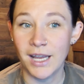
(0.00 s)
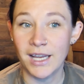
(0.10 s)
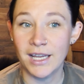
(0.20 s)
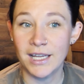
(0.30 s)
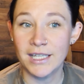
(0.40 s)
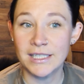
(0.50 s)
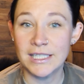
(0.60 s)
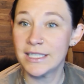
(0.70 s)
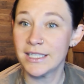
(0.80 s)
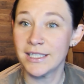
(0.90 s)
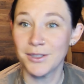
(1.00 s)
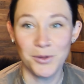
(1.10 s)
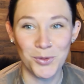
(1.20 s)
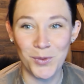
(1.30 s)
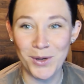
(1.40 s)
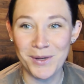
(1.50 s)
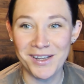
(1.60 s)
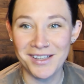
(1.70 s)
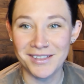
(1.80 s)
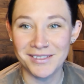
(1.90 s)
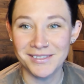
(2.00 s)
And this is The Way We Hunt.